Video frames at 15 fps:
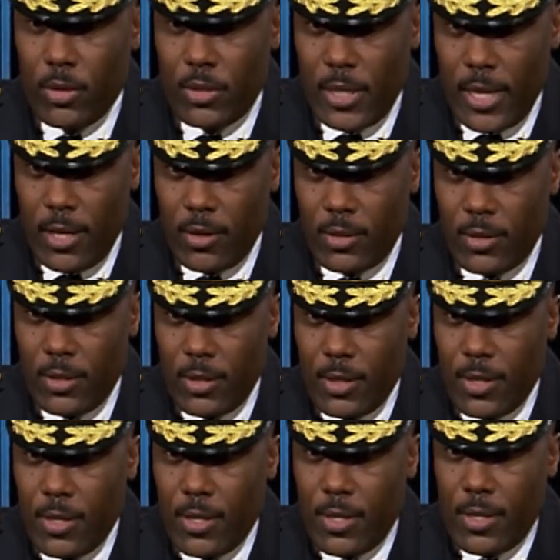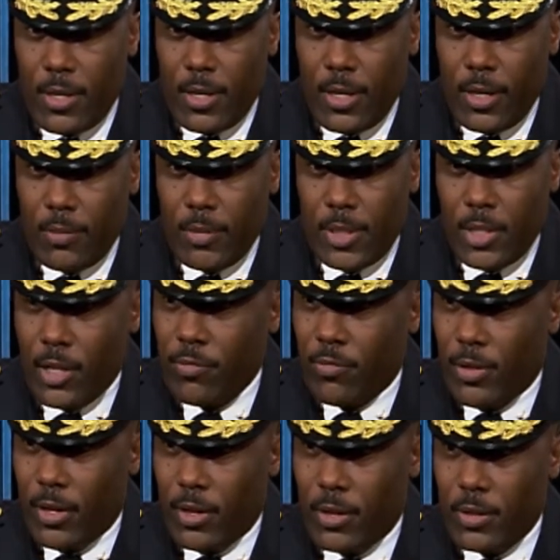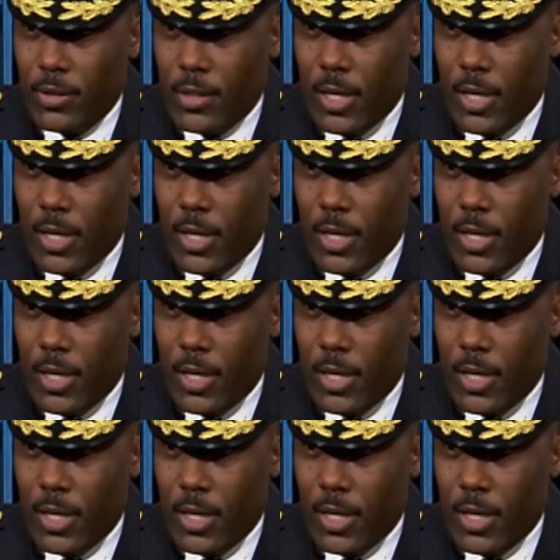town is unfair